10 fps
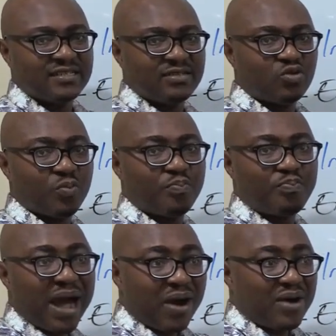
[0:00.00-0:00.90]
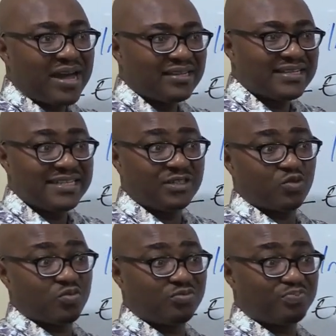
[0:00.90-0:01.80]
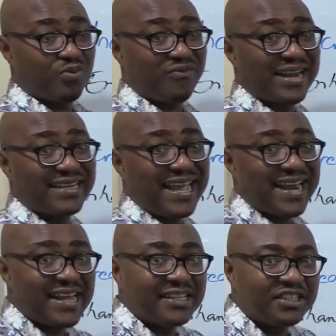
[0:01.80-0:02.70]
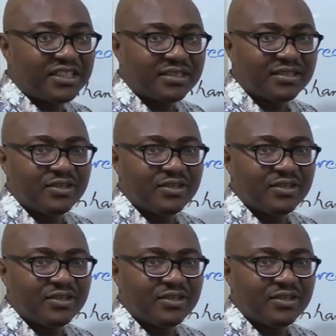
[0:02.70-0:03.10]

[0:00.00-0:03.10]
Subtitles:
to power, it needs to provide energy